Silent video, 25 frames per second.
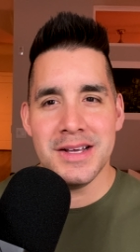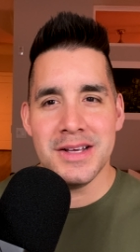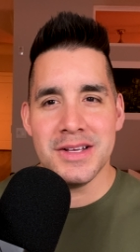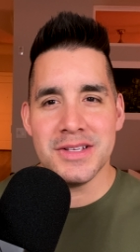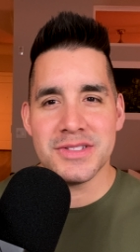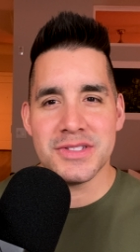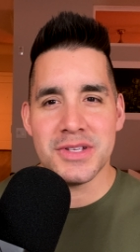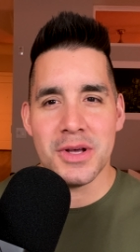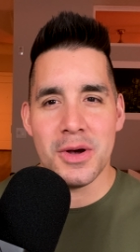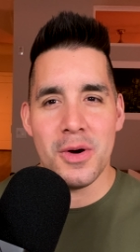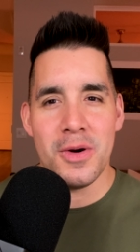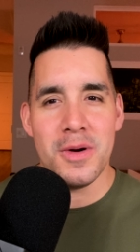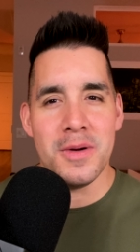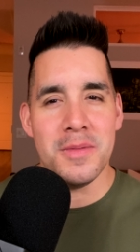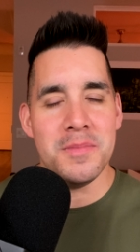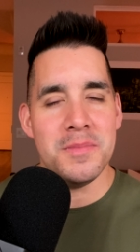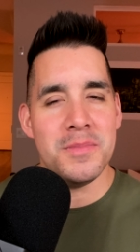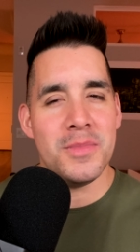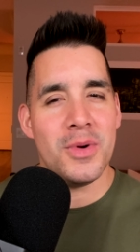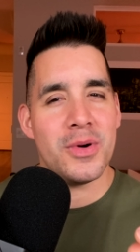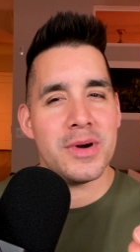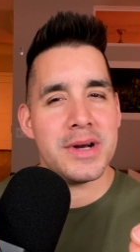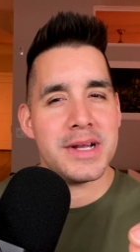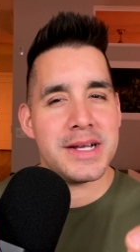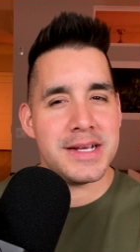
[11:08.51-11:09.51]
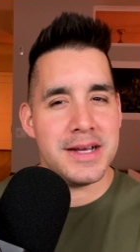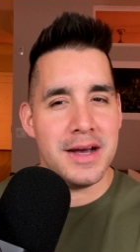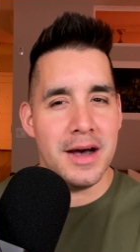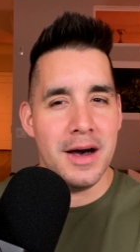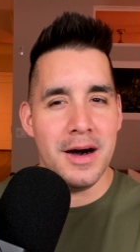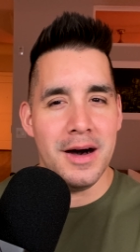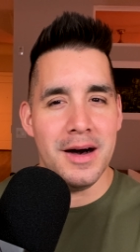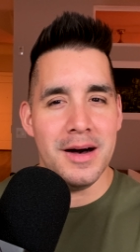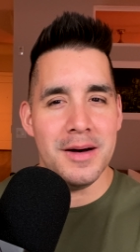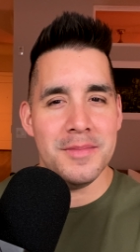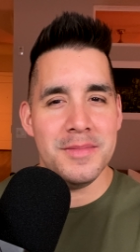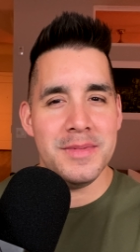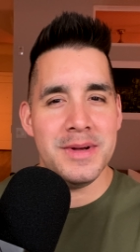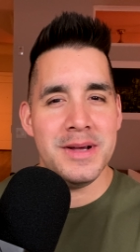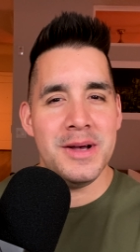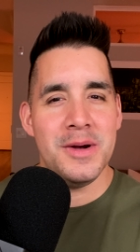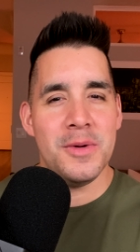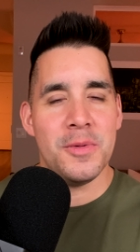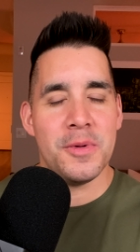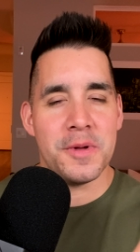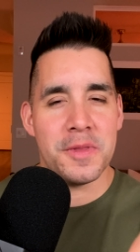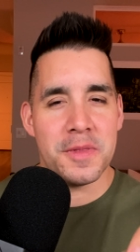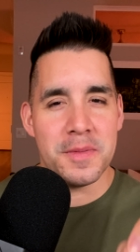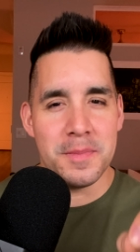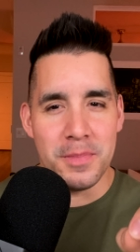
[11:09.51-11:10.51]
So more to come
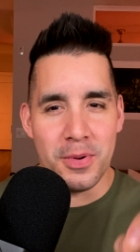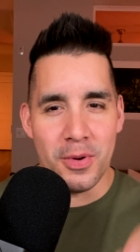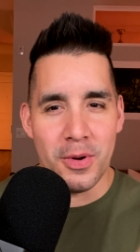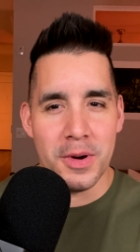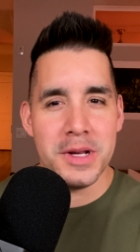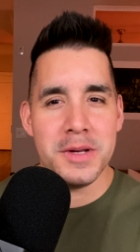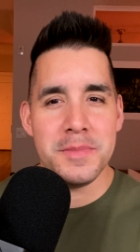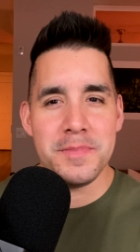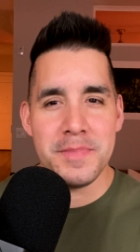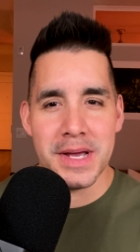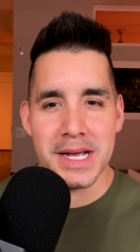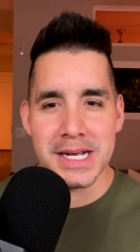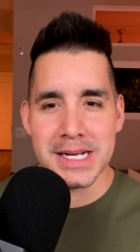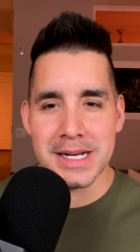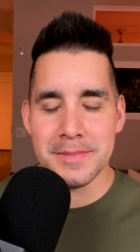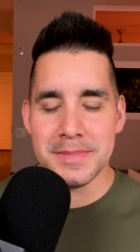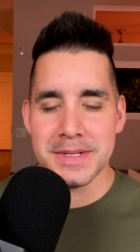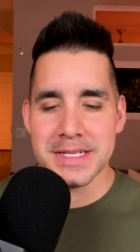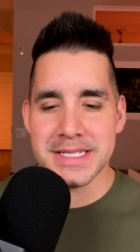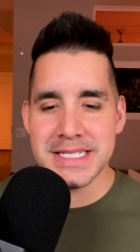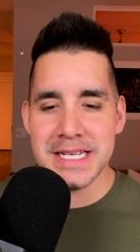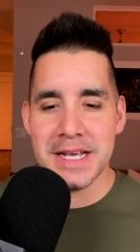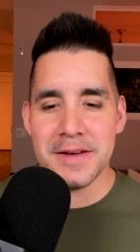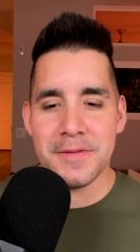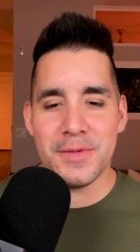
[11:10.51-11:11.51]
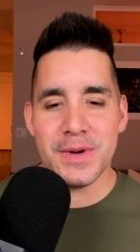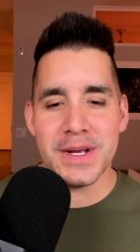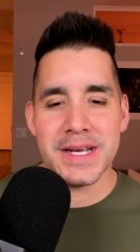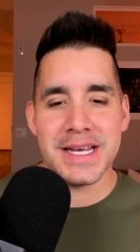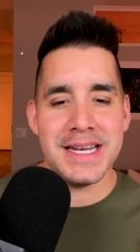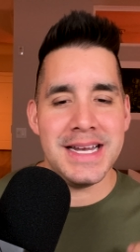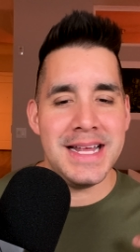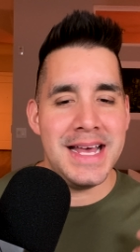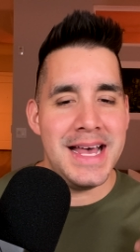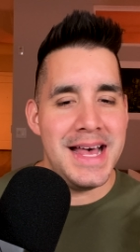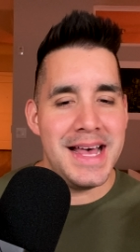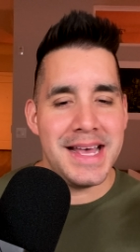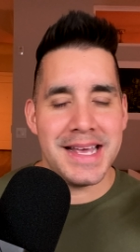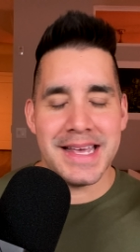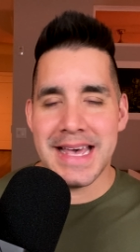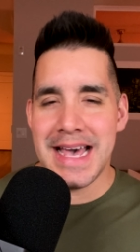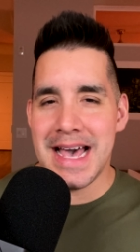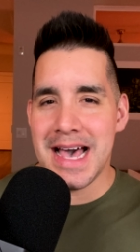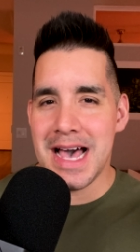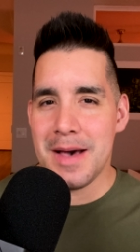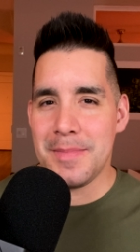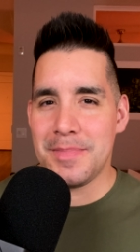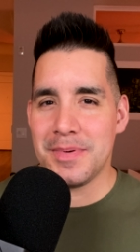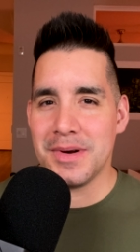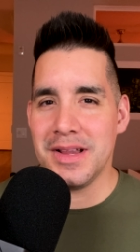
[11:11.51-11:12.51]
with point pickup to see if we can
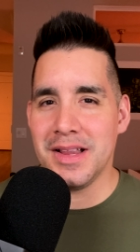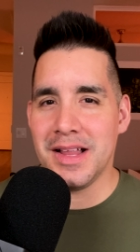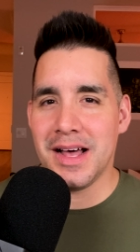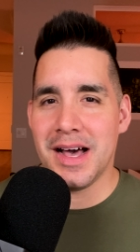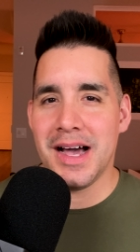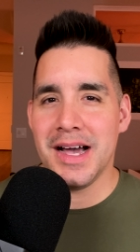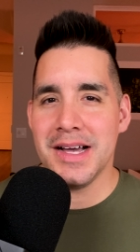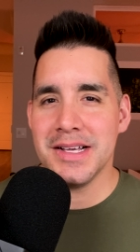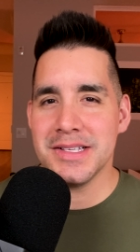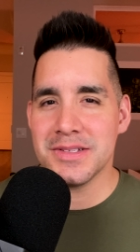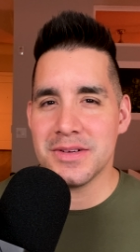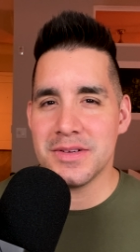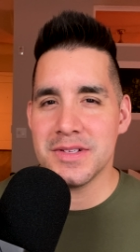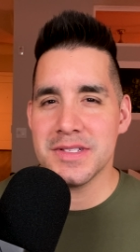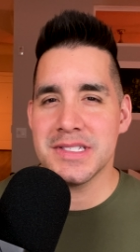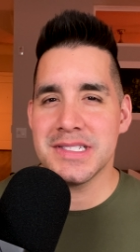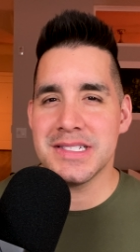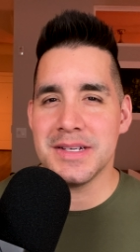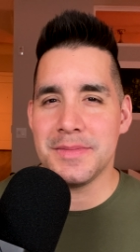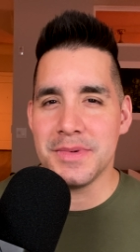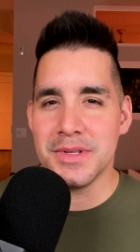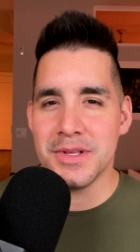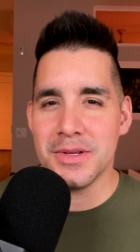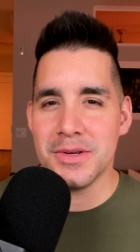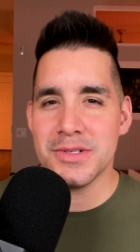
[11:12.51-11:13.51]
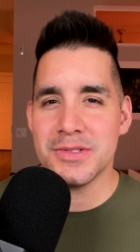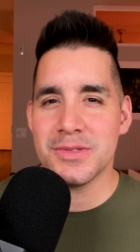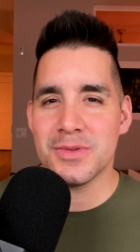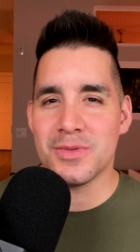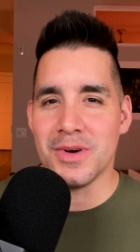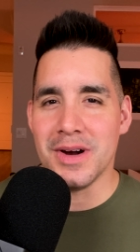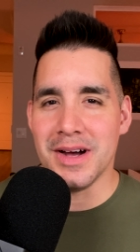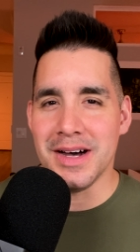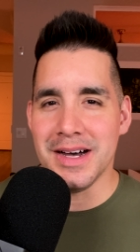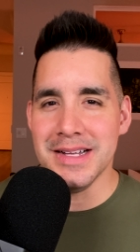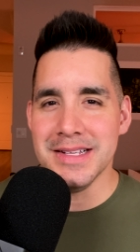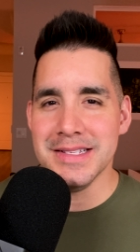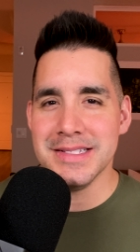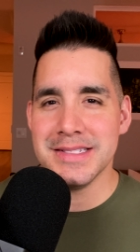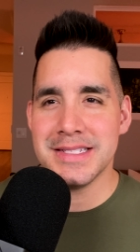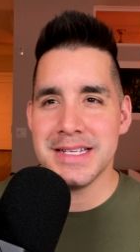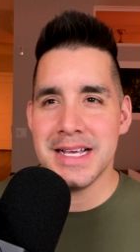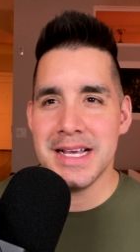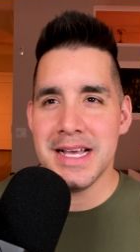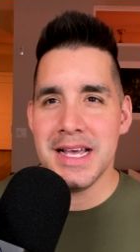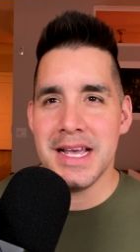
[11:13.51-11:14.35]
capitalize on some of those runs